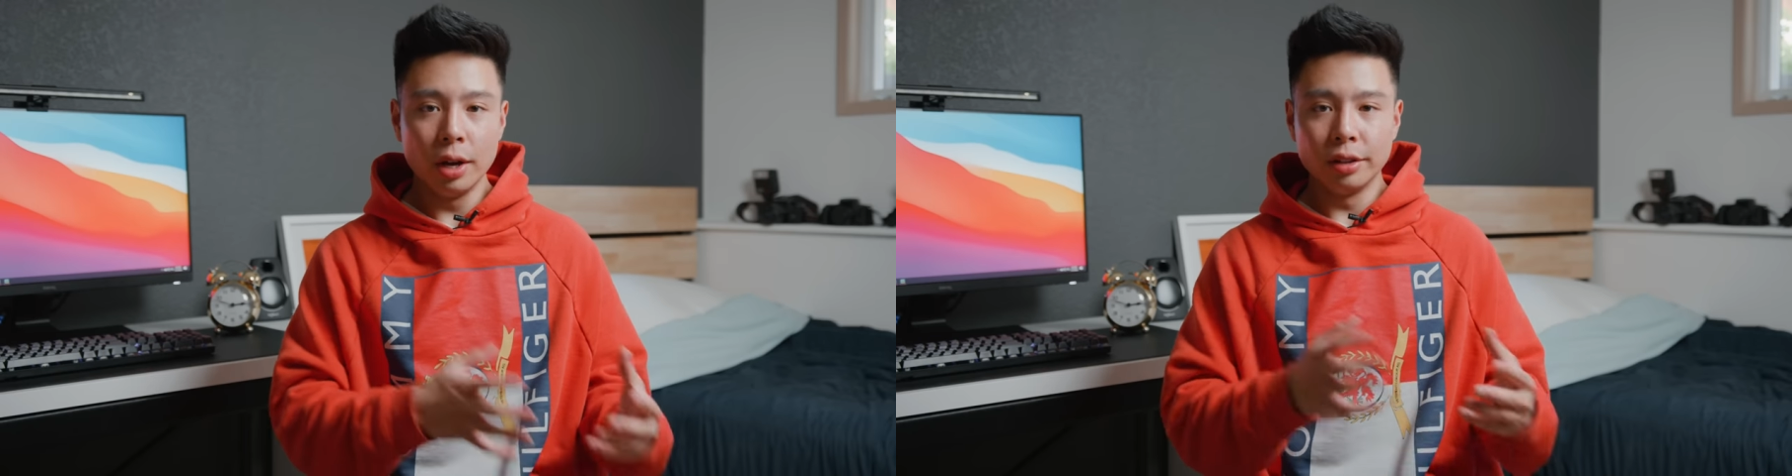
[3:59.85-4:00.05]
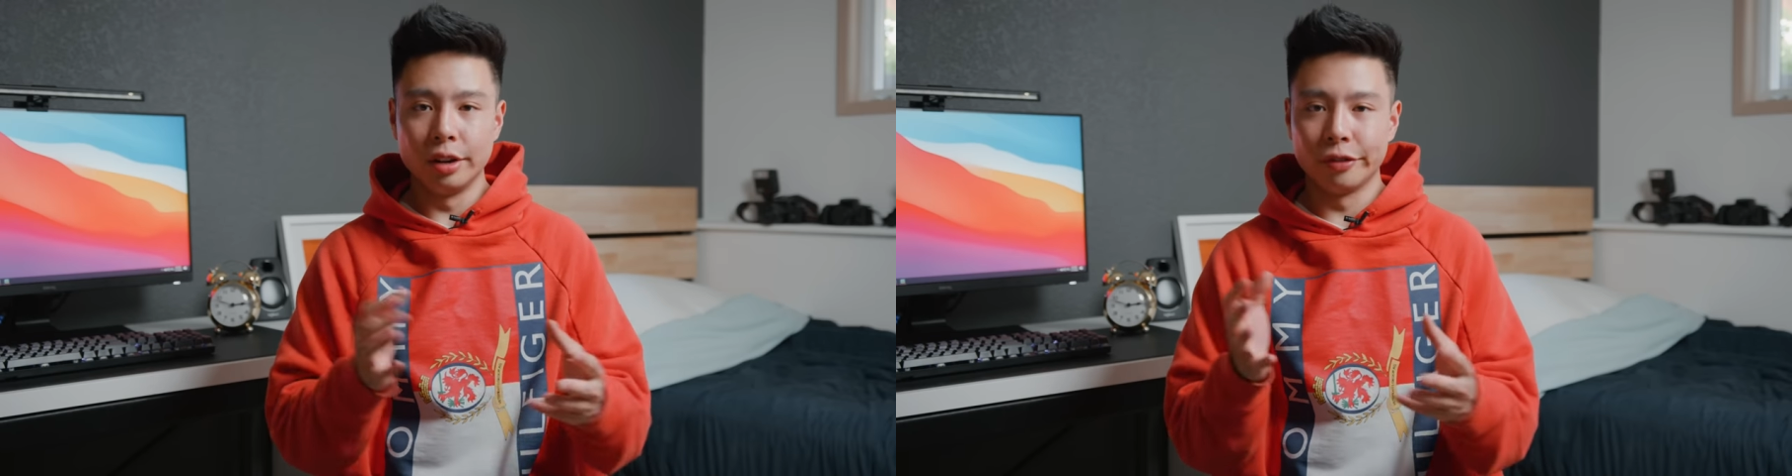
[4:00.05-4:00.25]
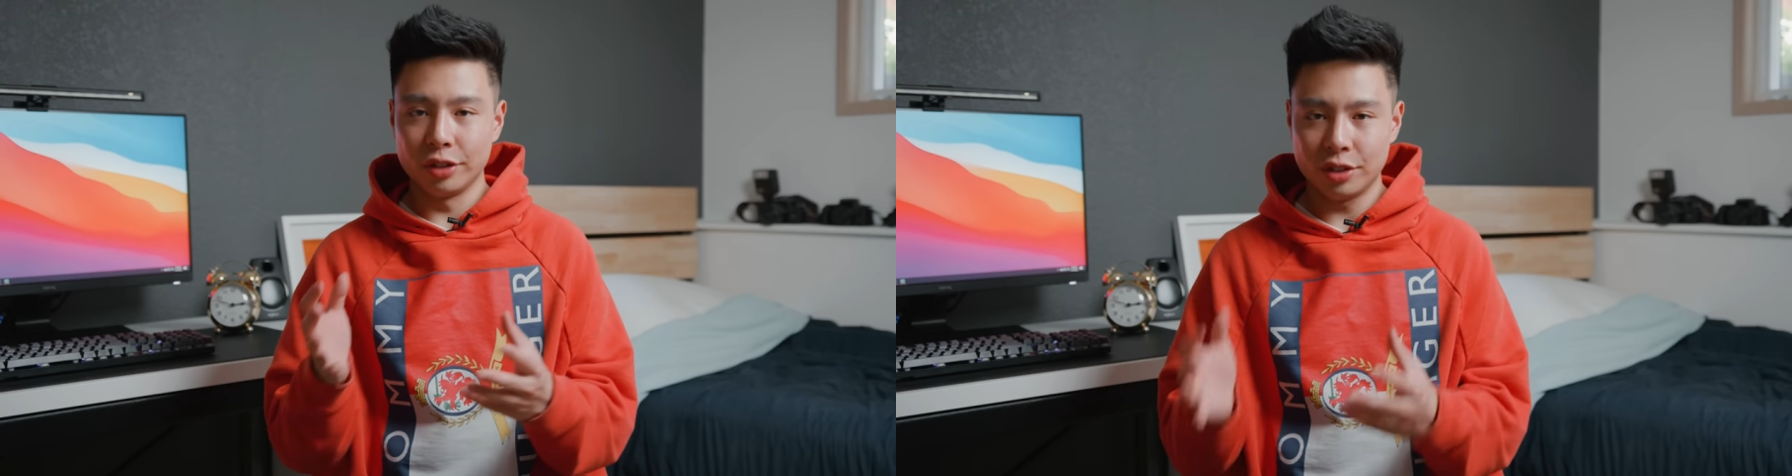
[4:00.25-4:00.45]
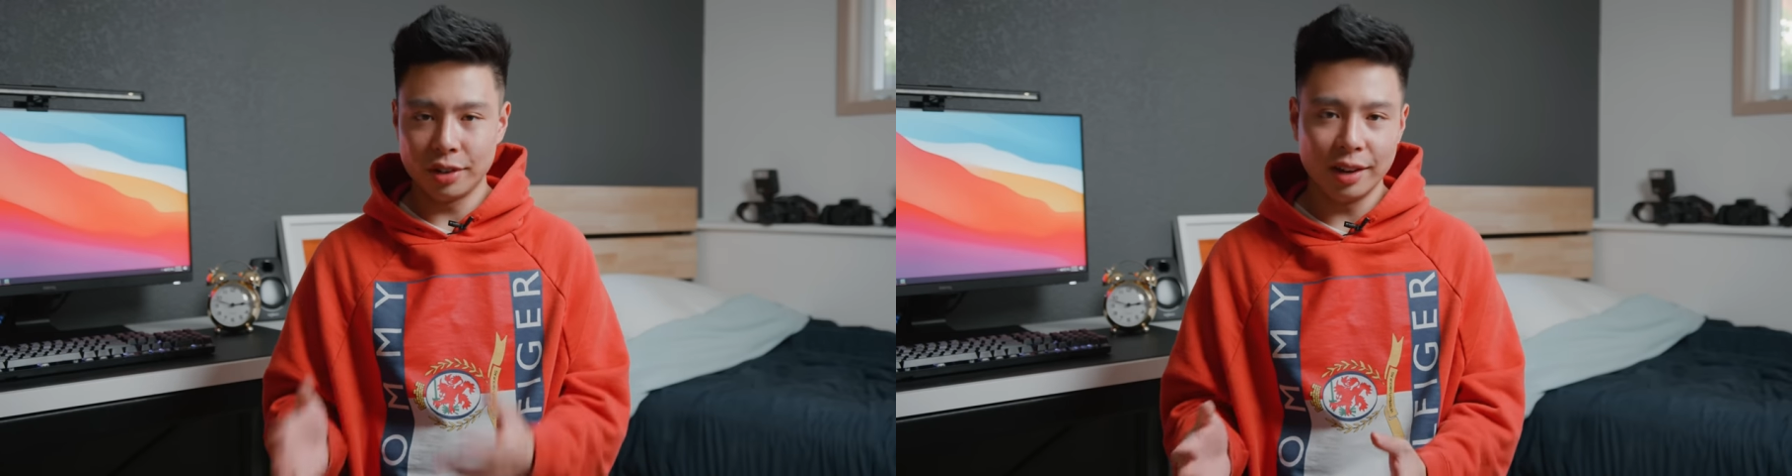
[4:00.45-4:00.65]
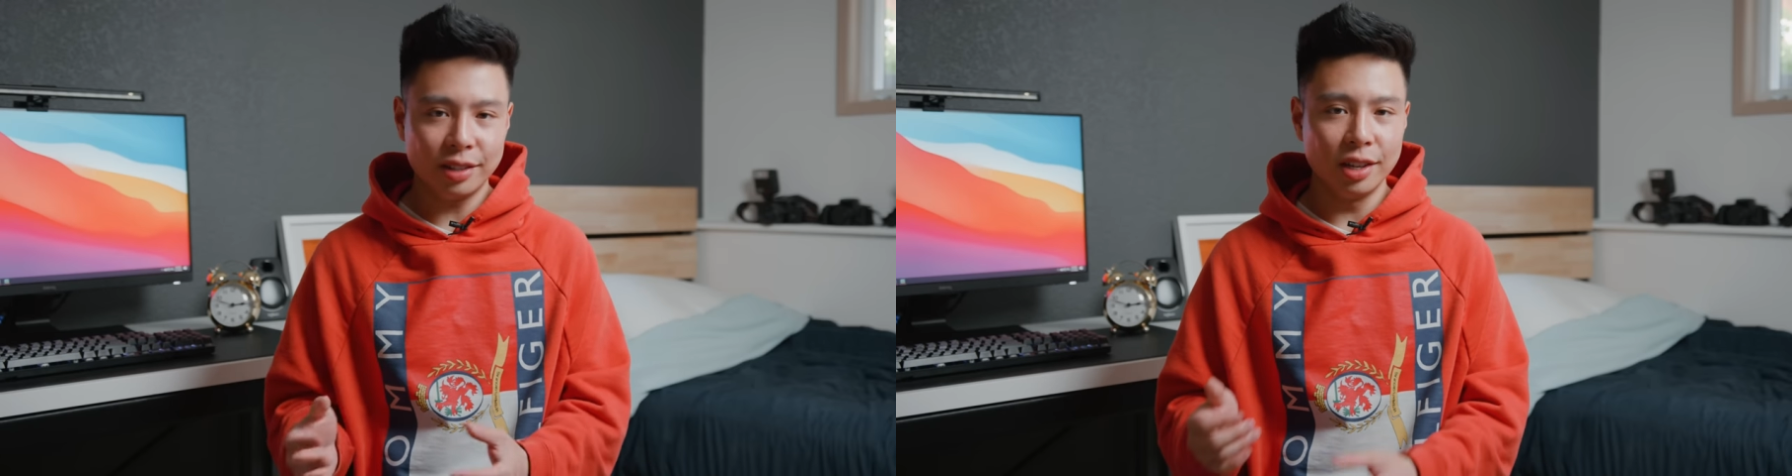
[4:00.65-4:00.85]
the different
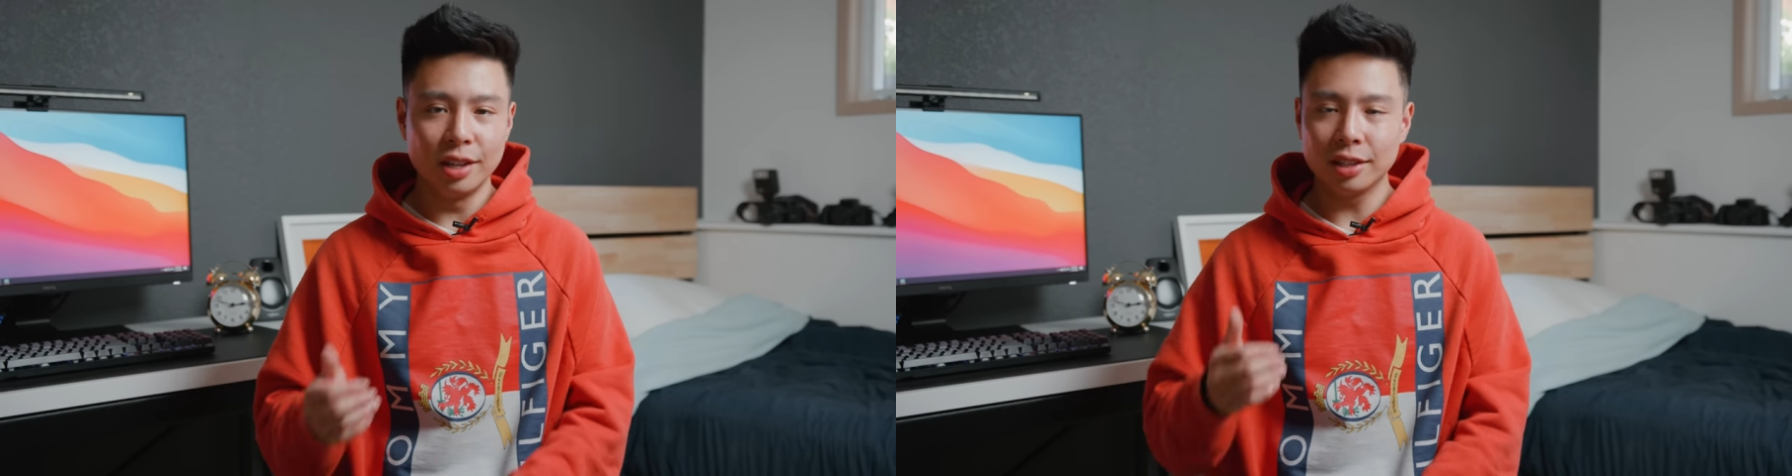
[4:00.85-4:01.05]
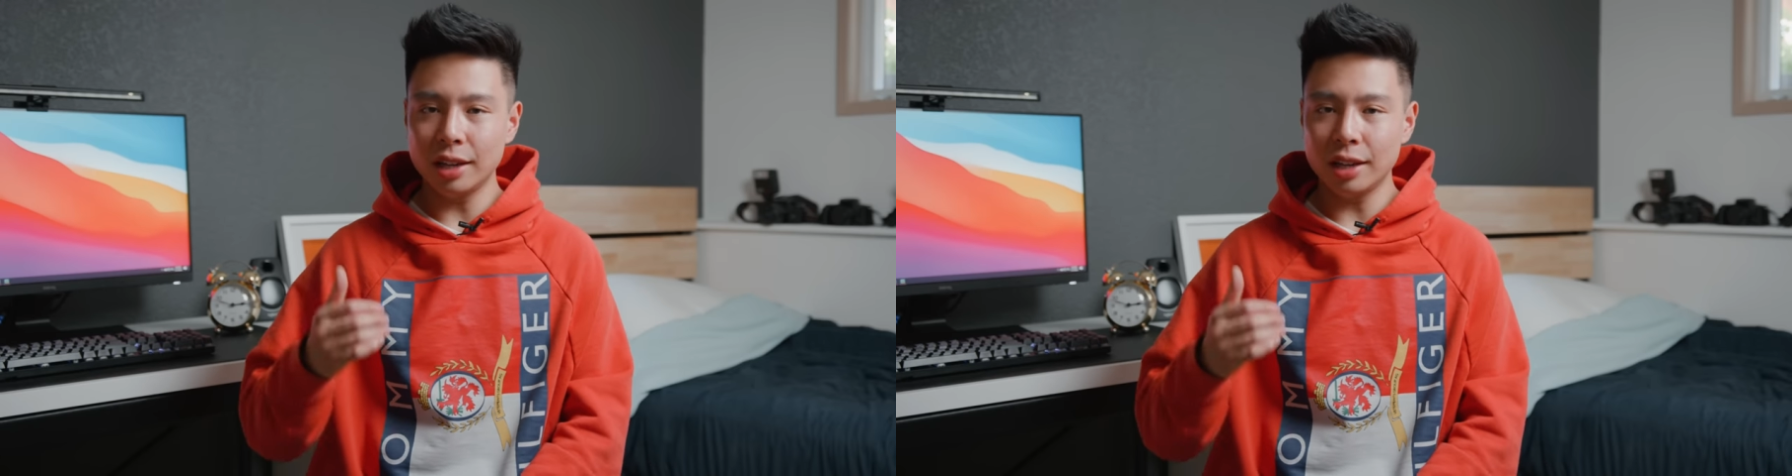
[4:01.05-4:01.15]
sizes,